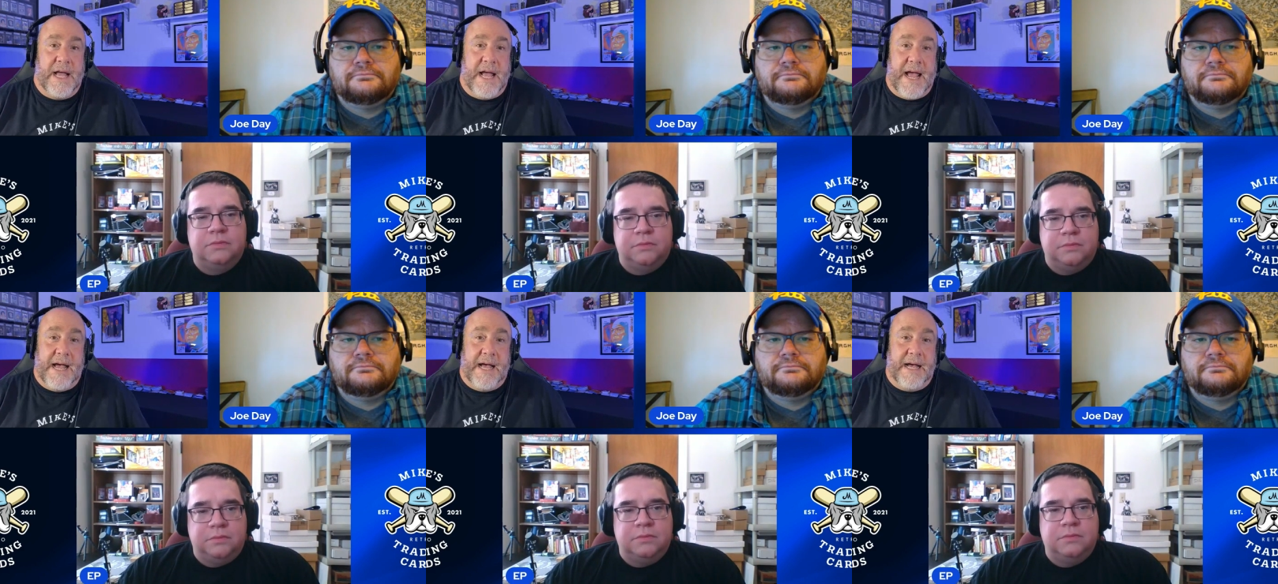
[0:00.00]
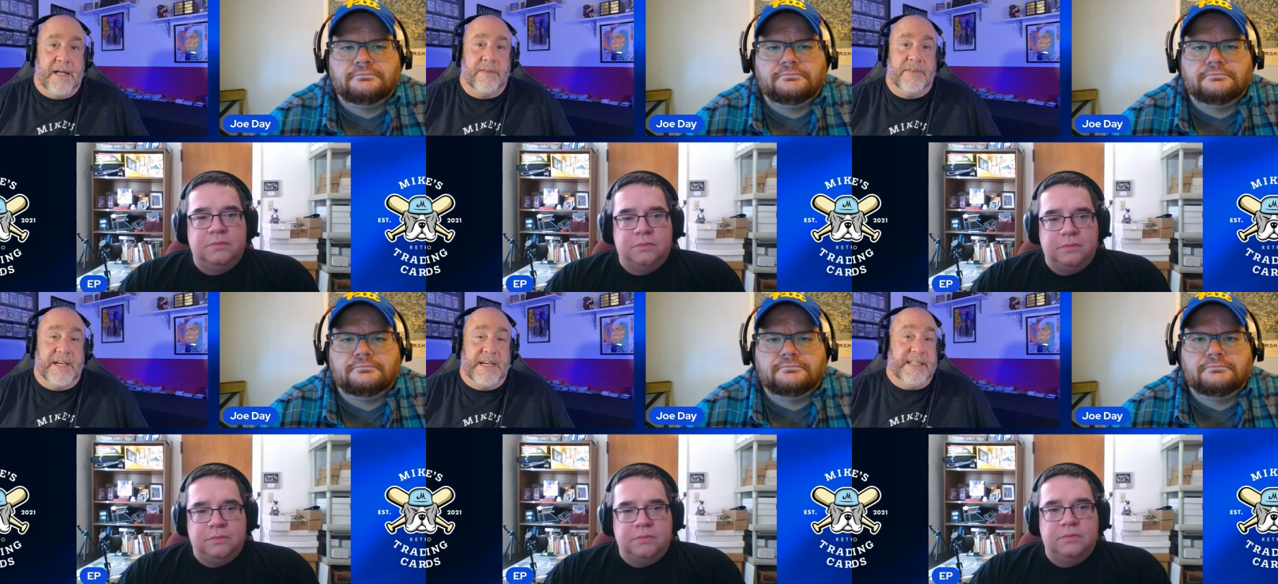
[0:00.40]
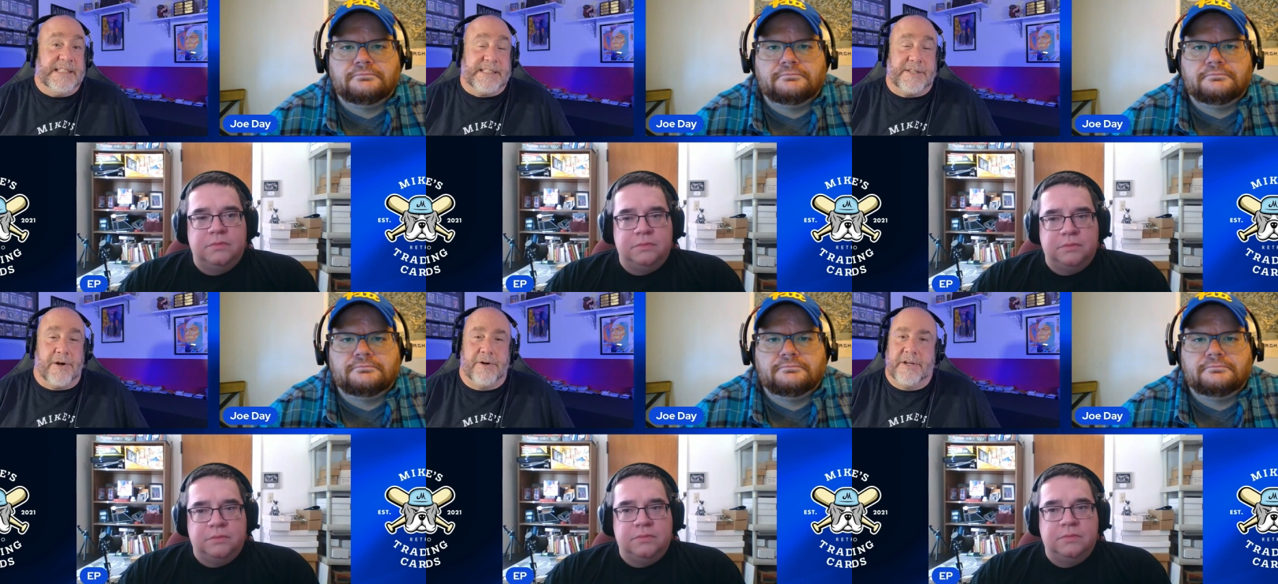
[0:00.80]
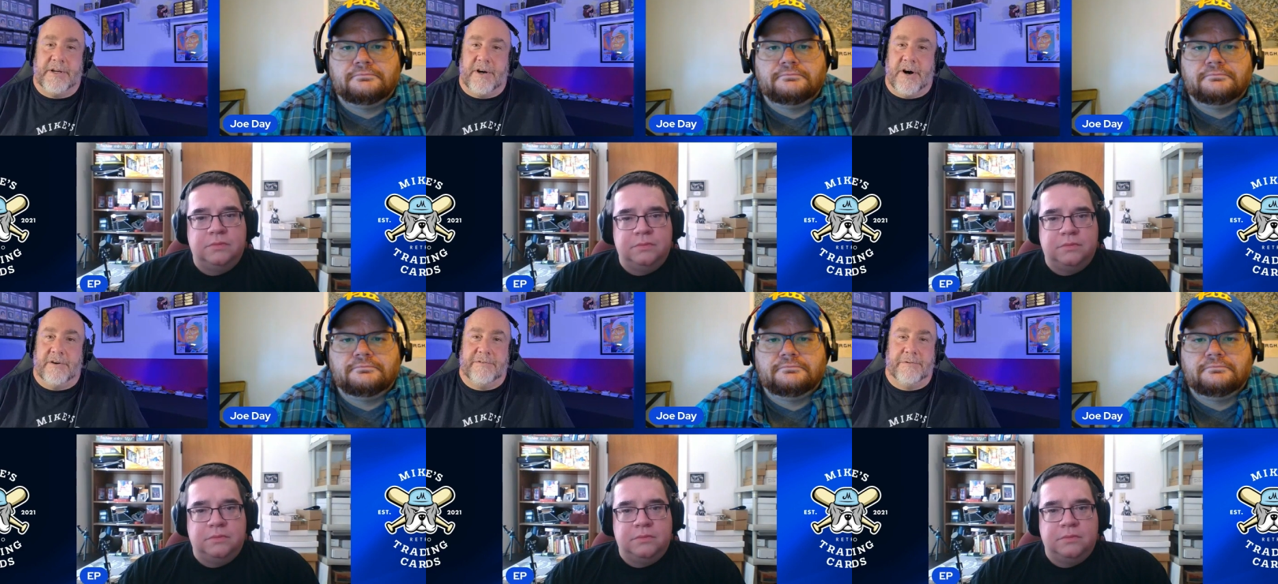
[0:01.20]
Speaker 1: and they started
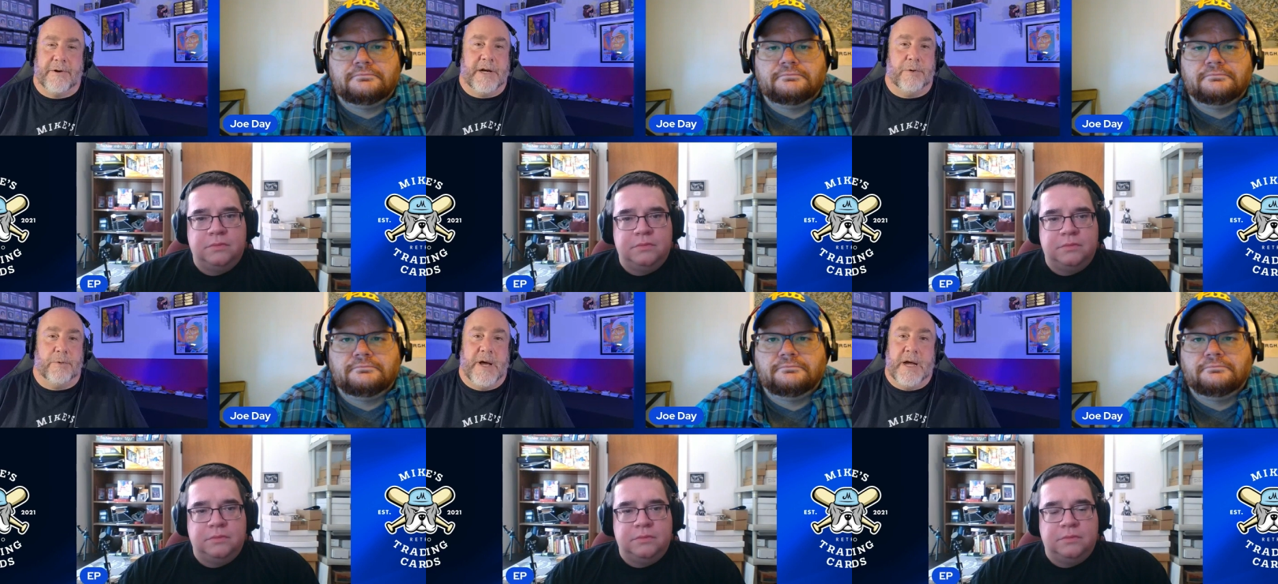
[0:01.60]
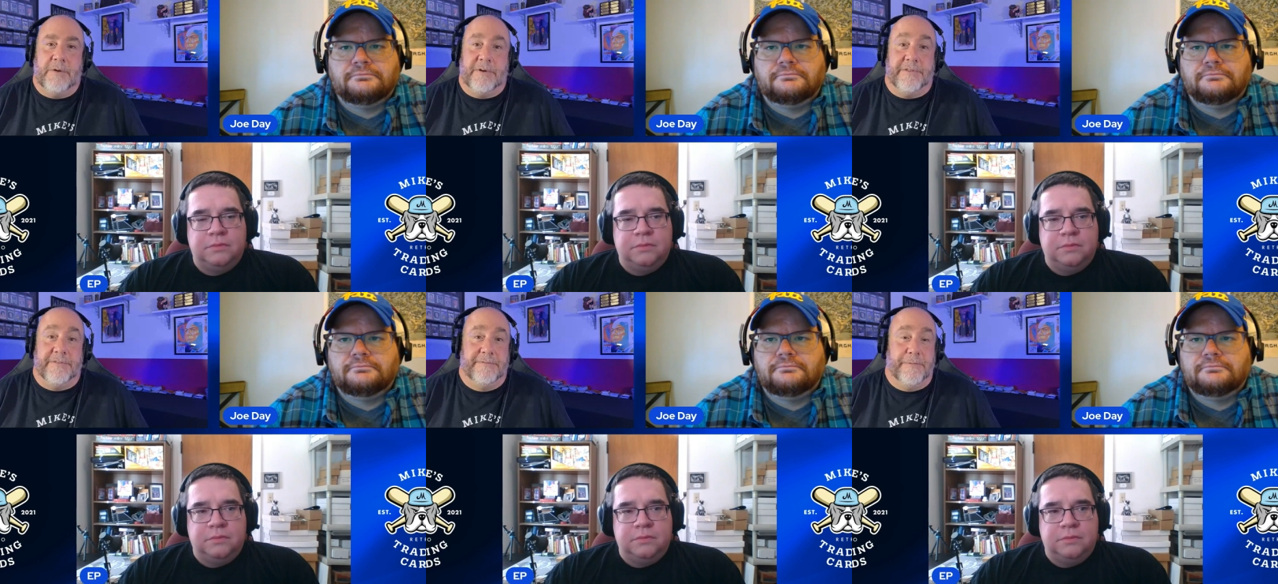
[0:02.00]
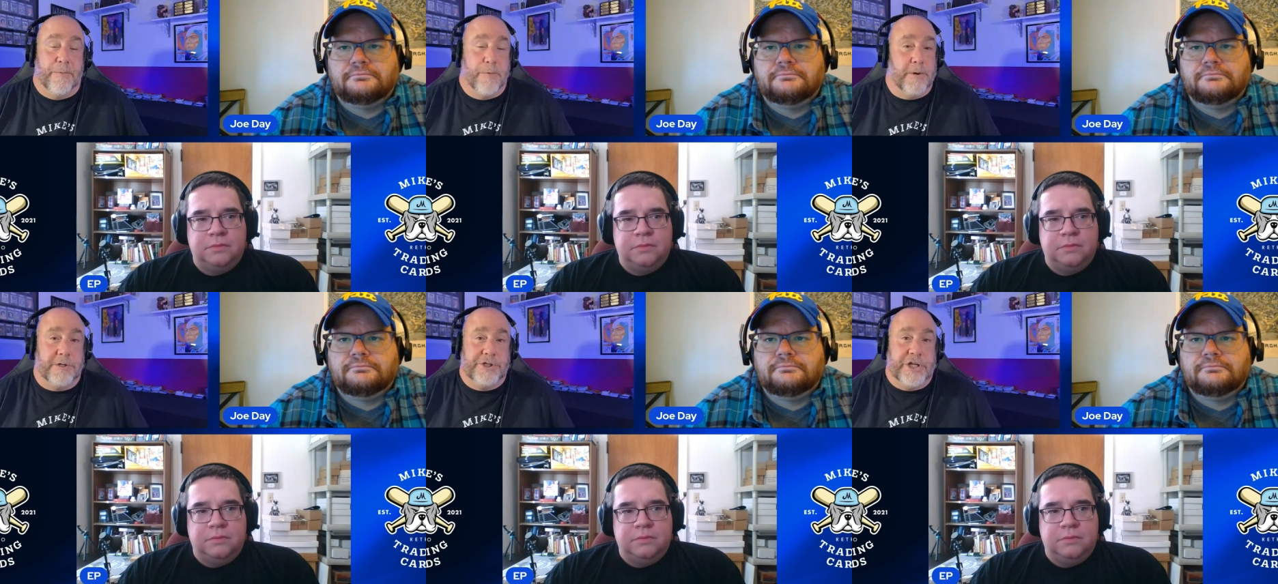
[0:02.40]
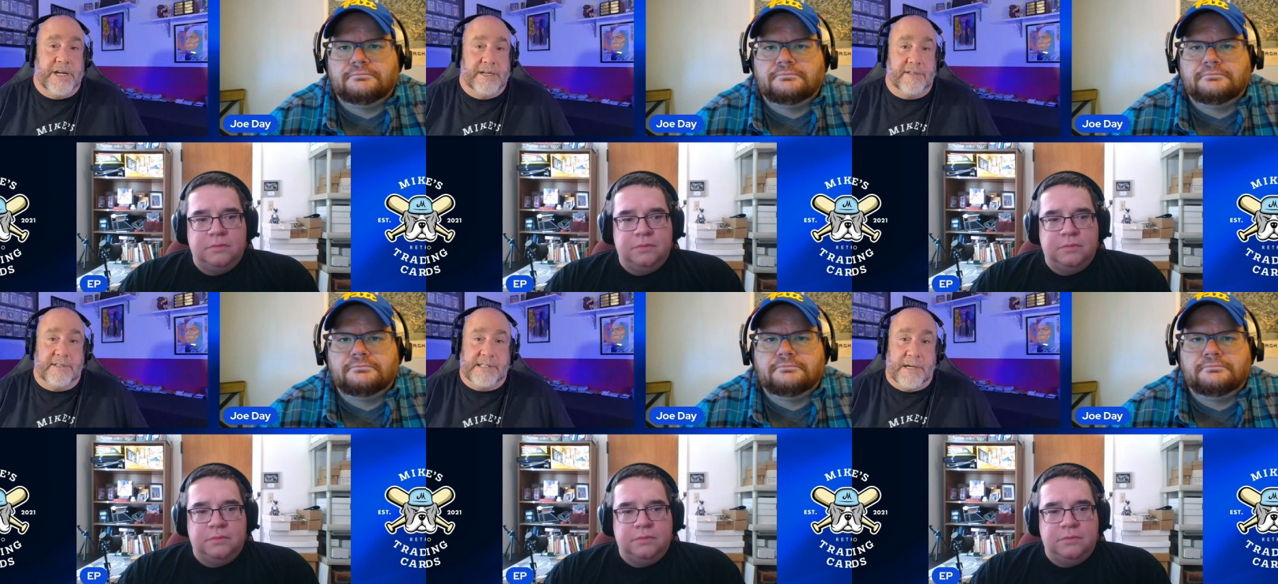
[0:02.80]
off right away with four
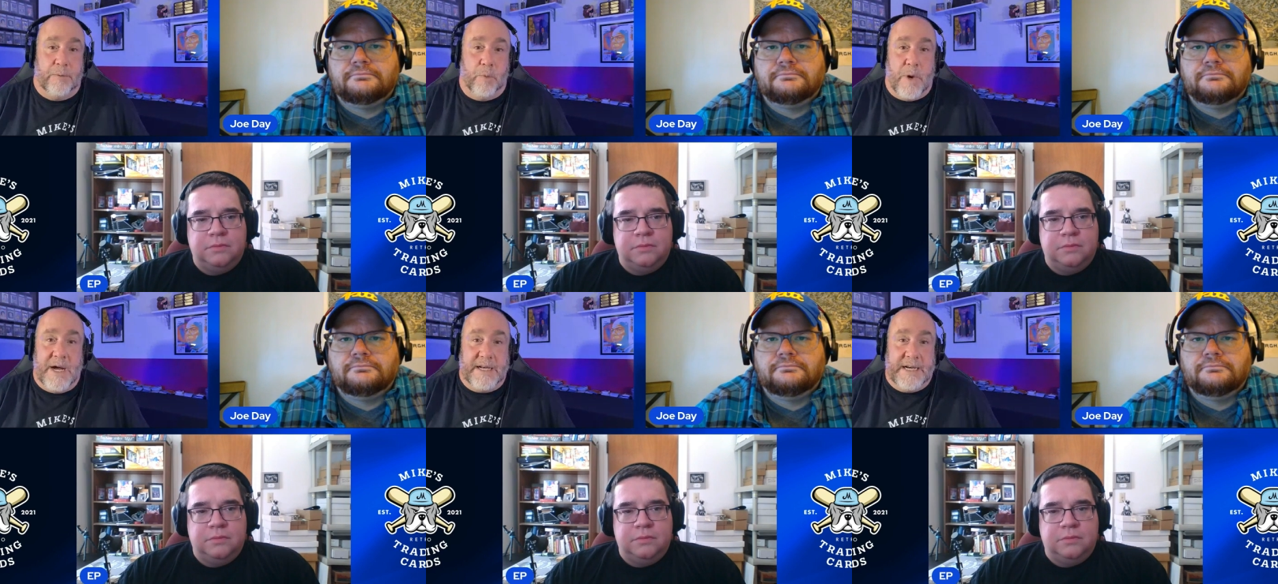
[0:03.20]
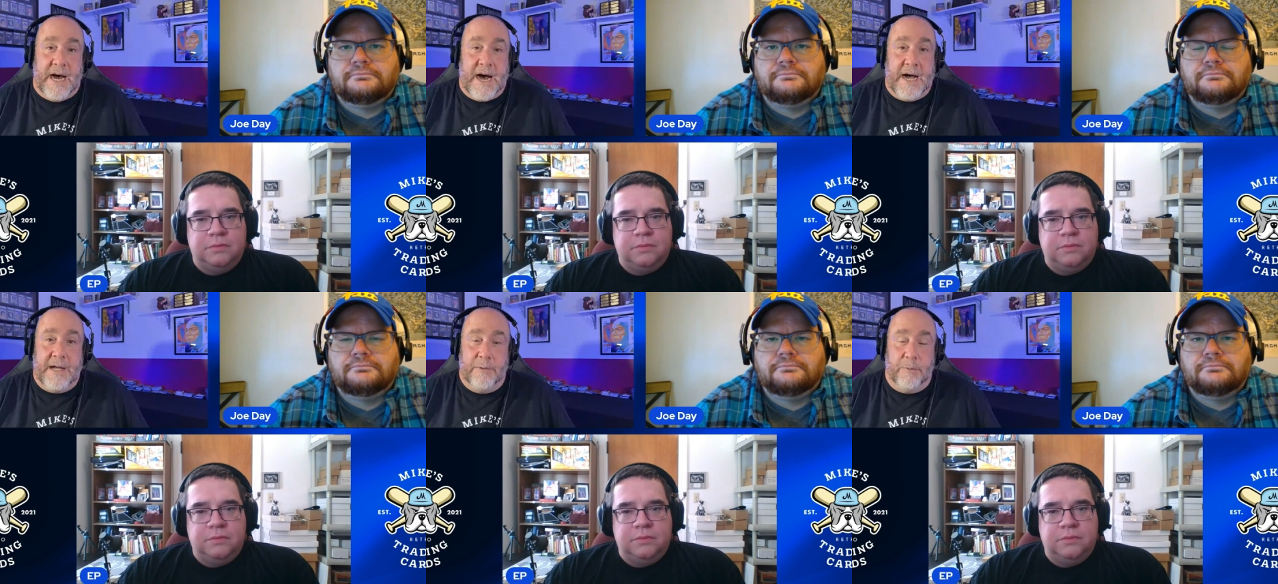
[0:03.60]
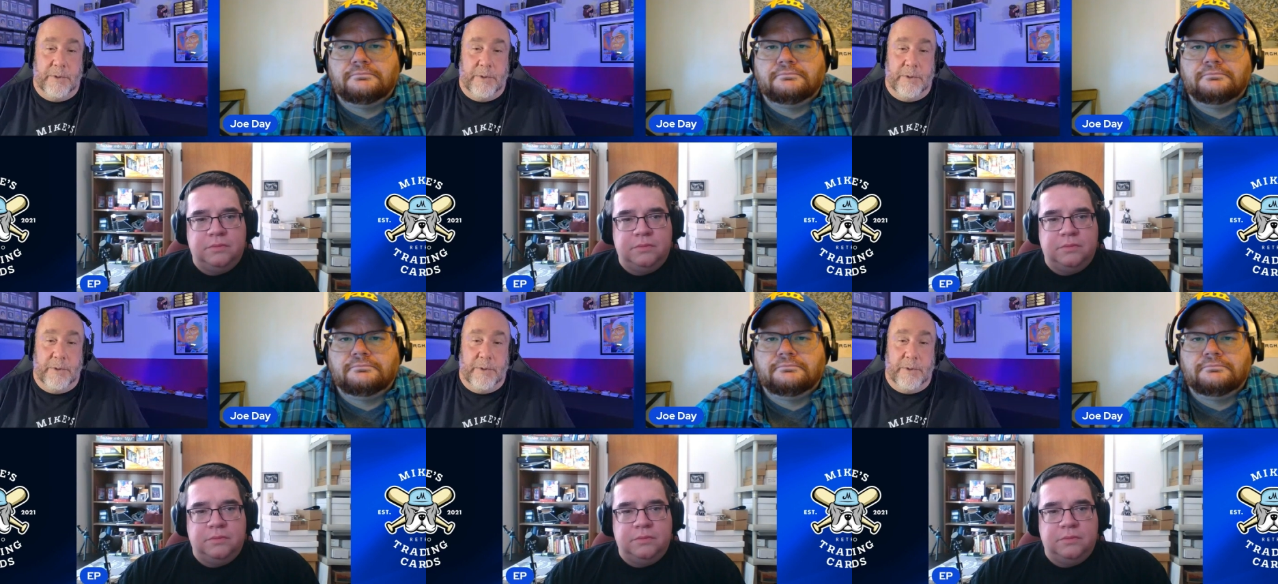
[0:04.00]
channels on Whatnot,